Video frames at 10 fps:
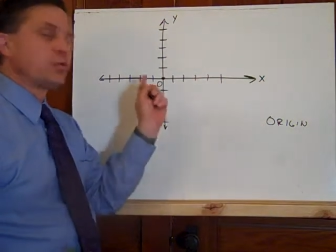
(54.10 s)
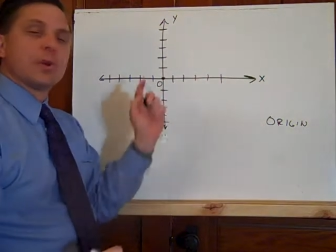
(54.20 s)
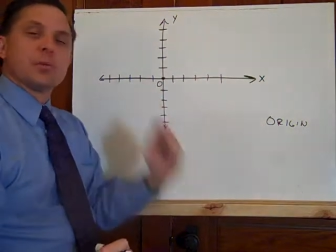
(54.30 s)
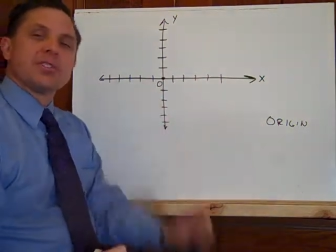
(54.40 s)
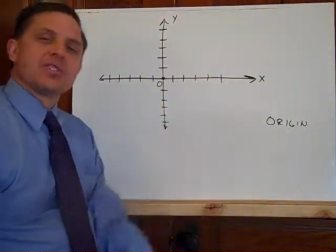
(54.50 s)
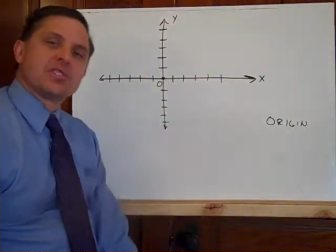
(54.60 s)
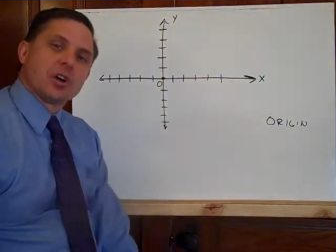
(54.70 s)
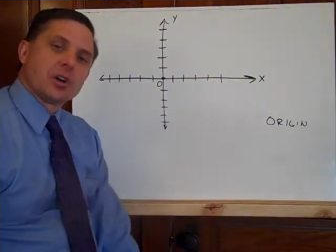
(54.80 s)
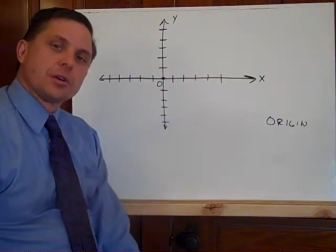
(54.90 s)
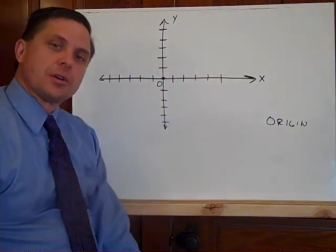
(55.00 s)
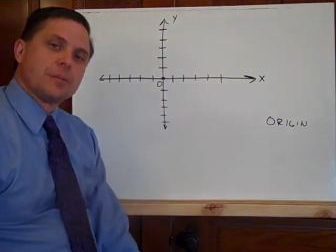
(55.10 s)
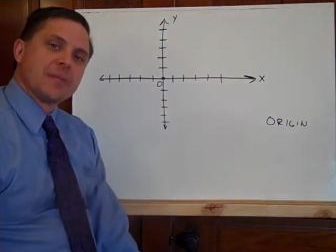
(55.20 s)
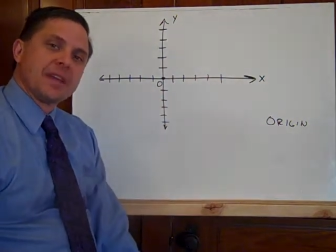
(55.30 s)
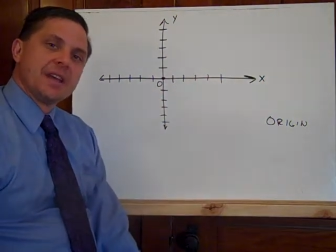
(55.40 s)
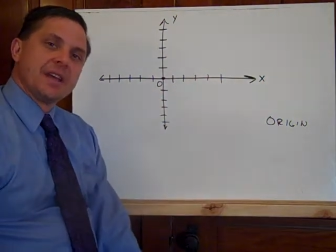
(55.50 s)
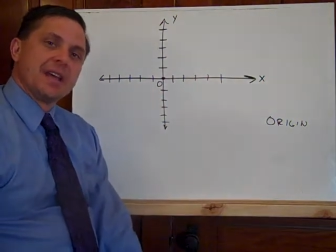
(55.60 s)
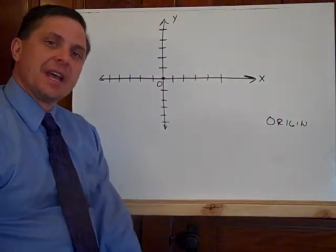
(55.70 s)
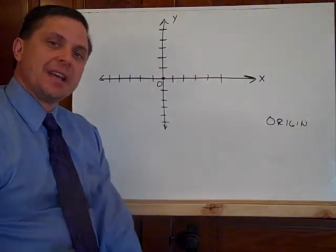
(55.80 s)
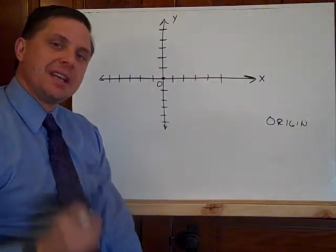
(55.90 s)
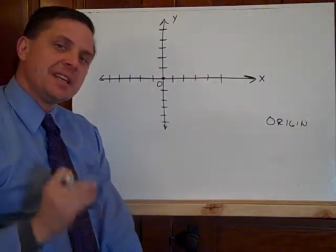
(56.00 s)
This is where we start.
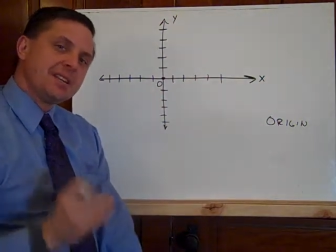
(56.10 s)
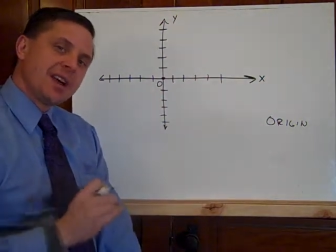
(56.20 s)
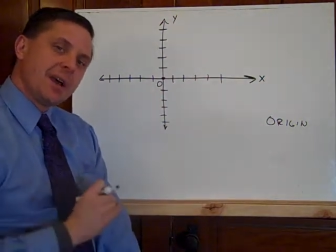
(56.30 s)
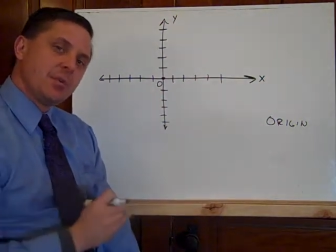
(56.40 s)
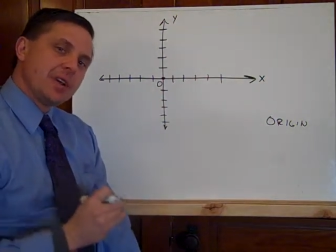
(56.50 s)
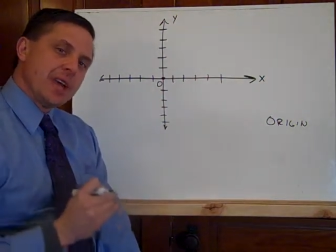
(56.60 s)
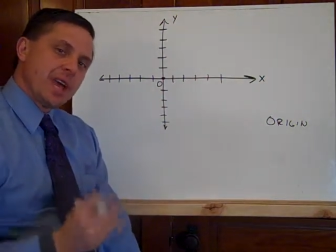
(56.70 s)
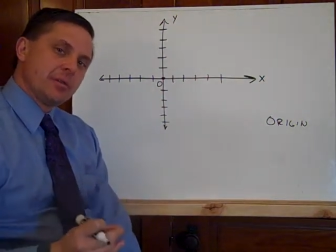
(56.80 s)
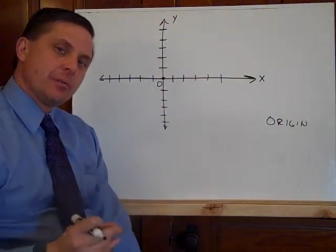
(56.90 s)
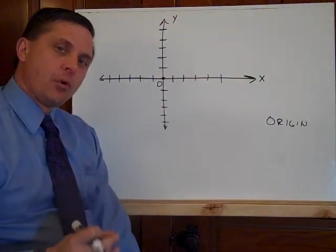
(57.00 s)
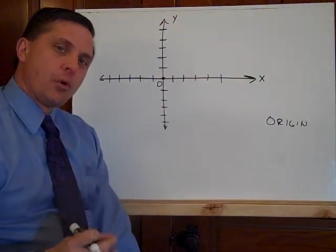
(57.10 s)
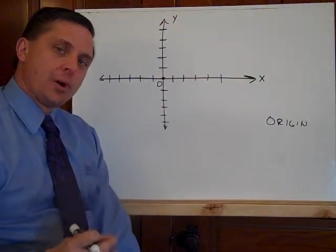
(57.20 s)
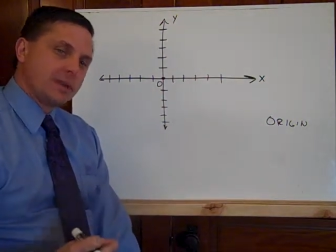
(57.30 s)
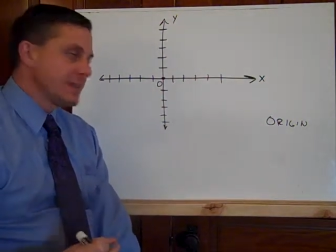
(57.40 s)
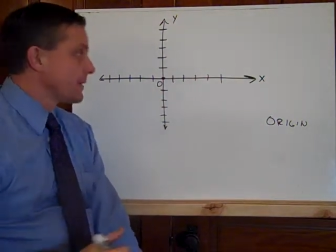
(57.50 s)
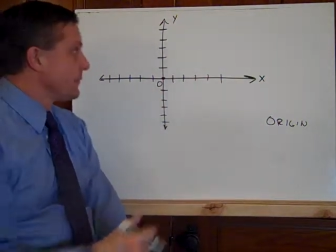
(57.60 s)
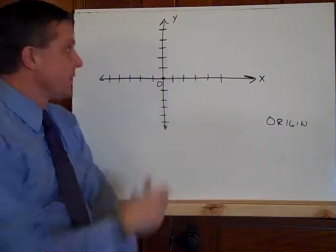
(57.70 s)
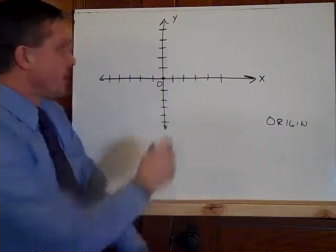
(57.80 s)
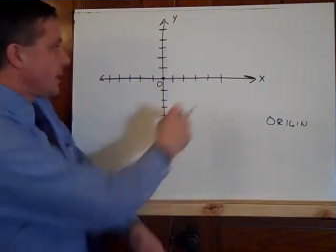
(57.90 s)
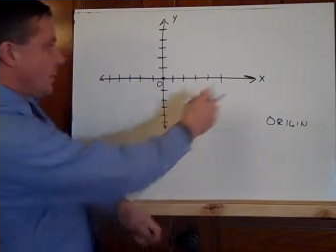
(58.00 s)
And anytime we have a point,
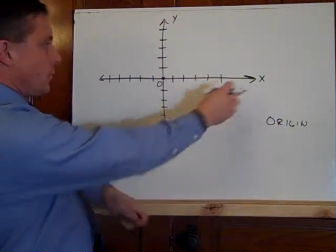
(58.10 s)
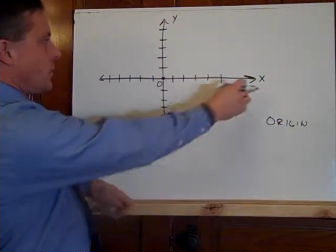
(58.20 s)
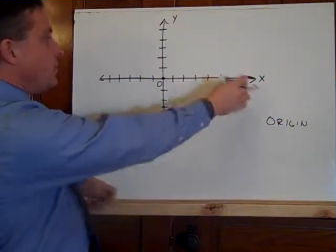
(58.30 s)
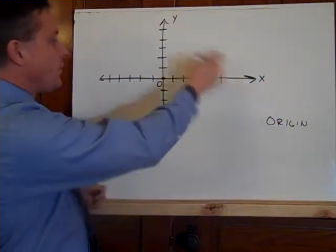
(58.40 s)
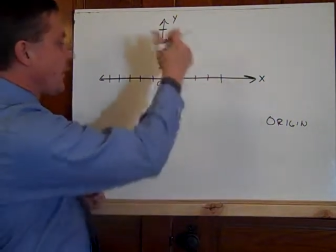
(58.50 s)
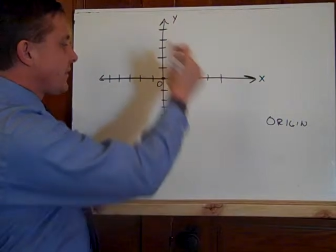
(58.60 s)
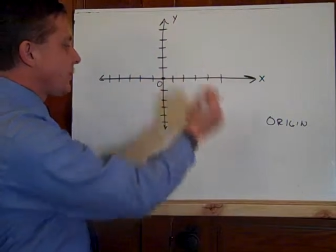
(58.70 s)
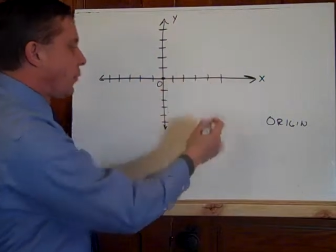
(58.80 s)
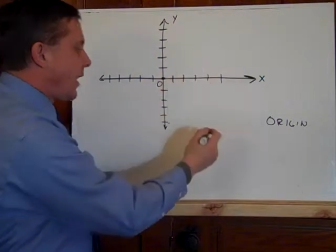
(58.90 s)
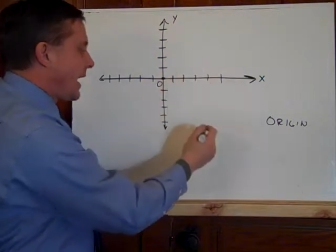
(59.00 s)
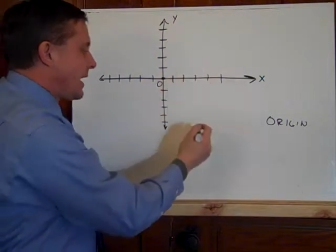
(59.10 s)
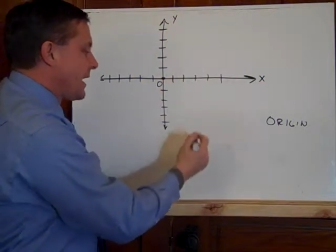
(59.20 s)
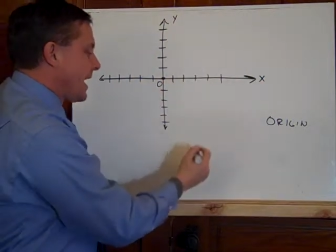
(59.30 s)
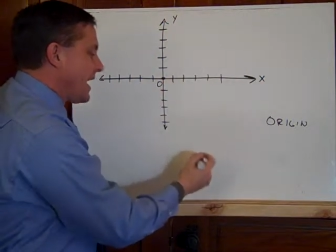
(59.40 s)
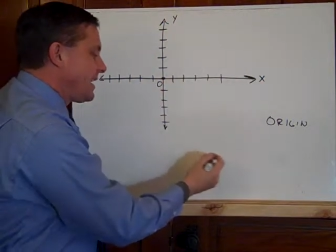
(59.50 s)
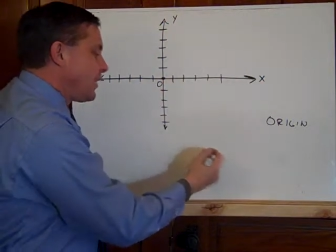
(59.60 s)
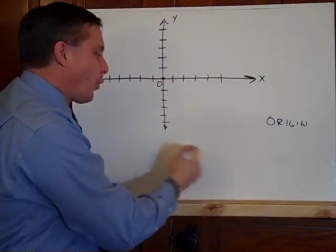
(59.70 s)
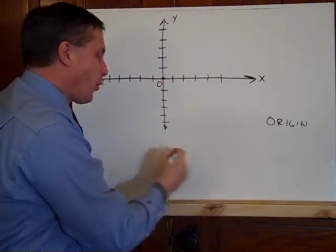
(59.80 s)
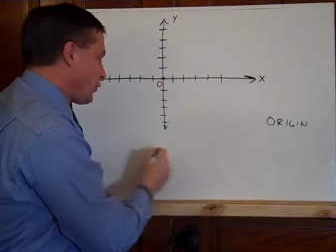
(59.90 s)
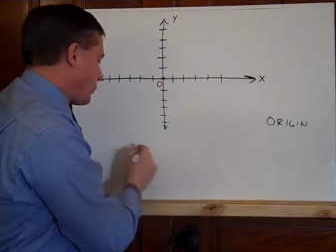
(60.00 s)
we use x and y.
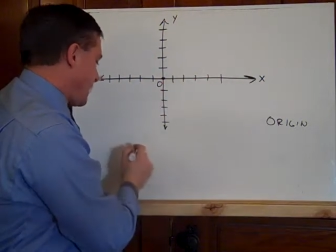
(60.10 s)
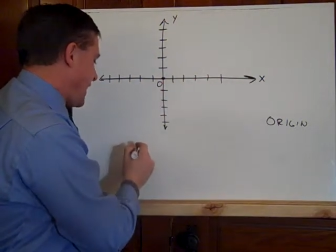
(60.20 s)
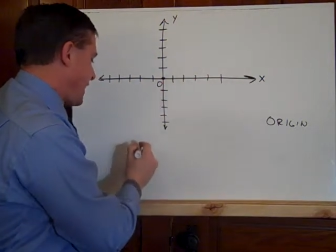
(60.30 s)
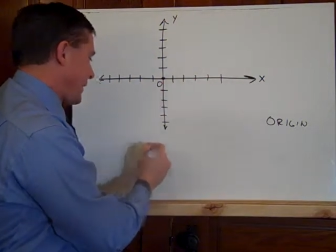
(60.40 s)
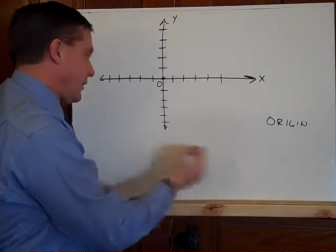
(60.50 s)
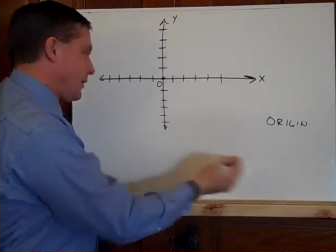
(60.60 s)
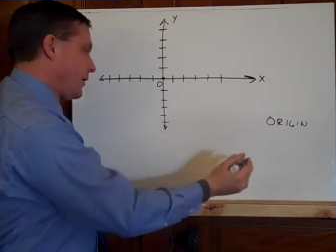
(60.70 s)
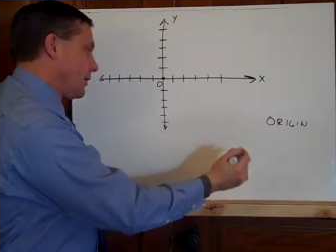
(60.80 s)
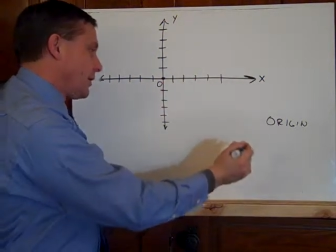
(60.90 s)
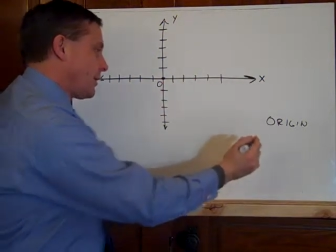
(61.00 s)
Any ordered pair